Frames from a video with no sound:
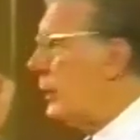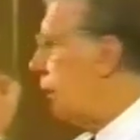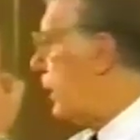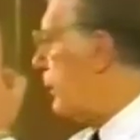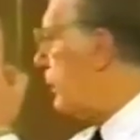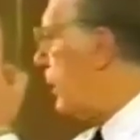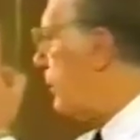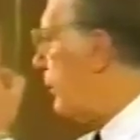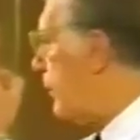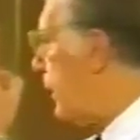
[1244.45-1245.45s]
and another
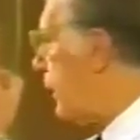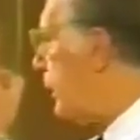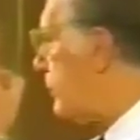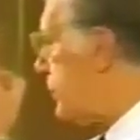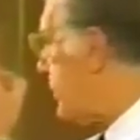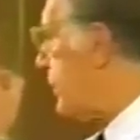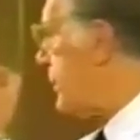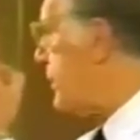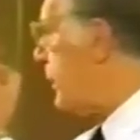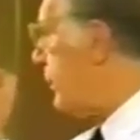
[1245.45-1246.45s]
one with very little
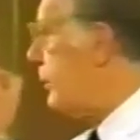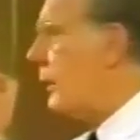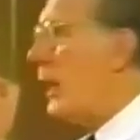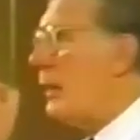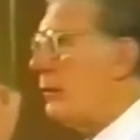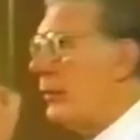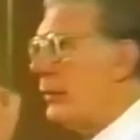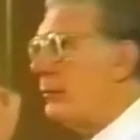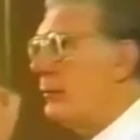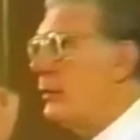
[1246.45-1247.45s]
resources who can do a lot with them,